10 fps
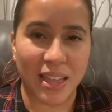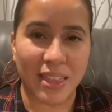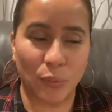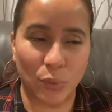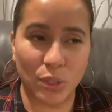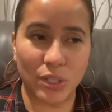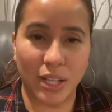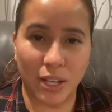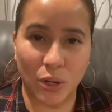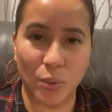that will
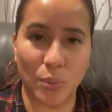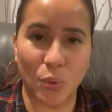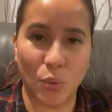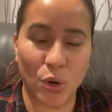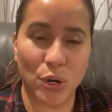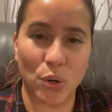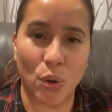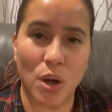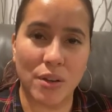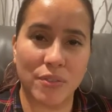help ward
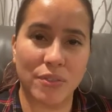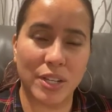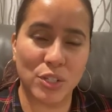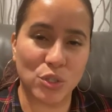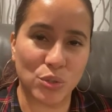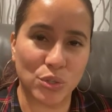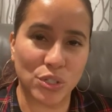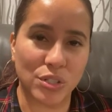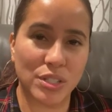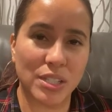off
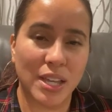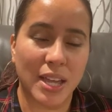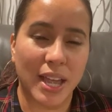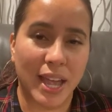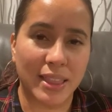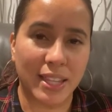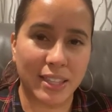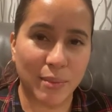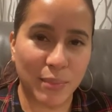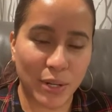intruders and let
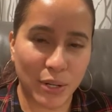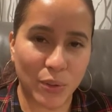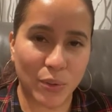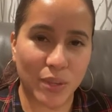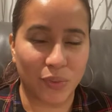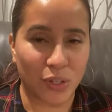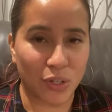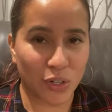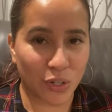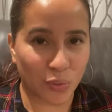them know that
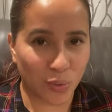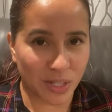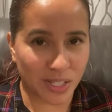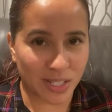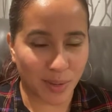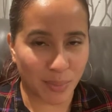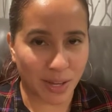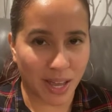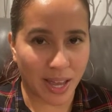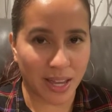you're one step
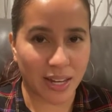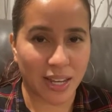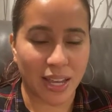ahead,